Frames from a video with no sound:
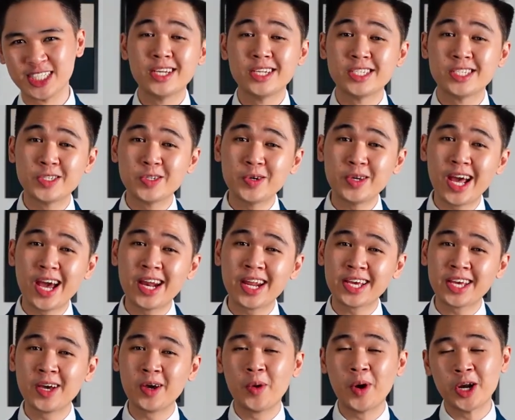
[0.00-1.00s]
Suit
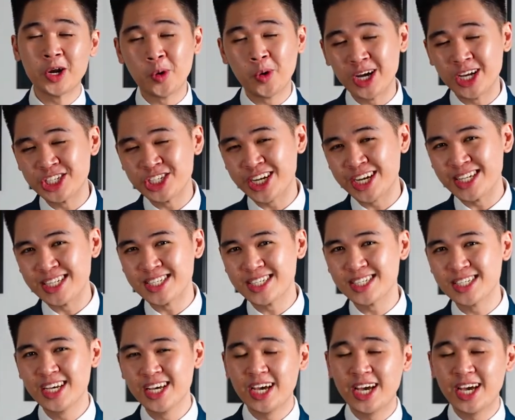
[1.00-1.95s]
etiquette 101, gents.